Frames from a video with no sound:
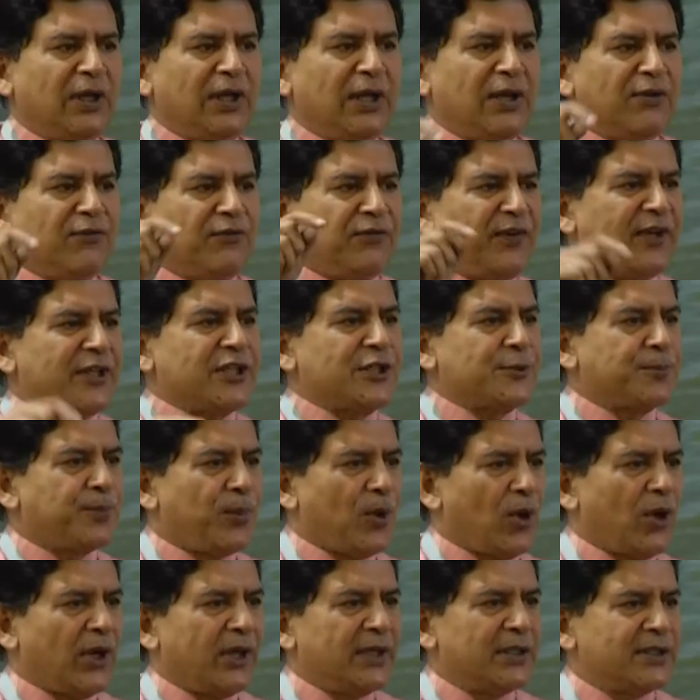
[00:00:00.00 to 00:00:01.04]
fixed
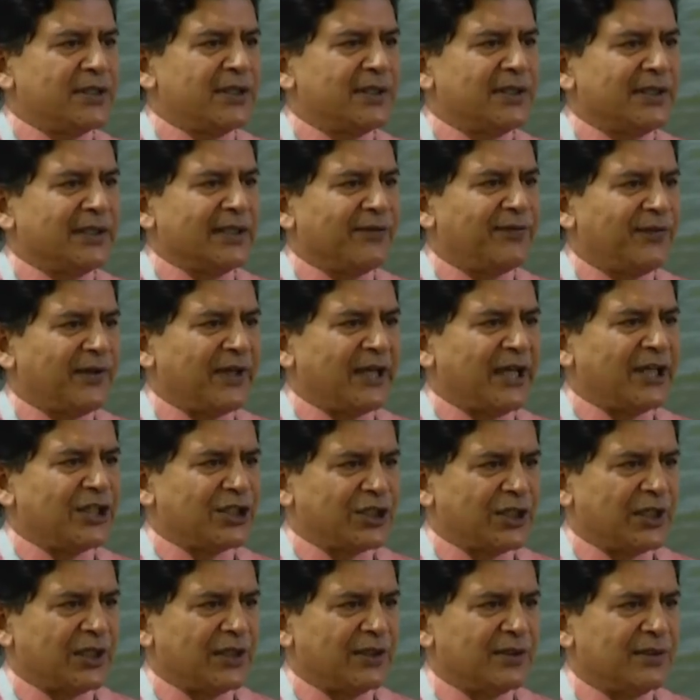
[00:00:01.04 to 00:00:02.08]
point
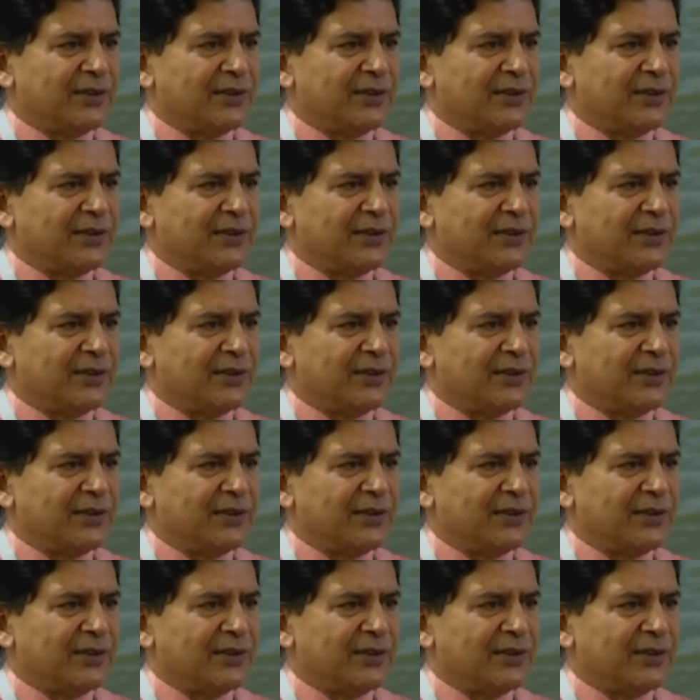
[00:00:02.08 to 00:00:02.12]
defecation,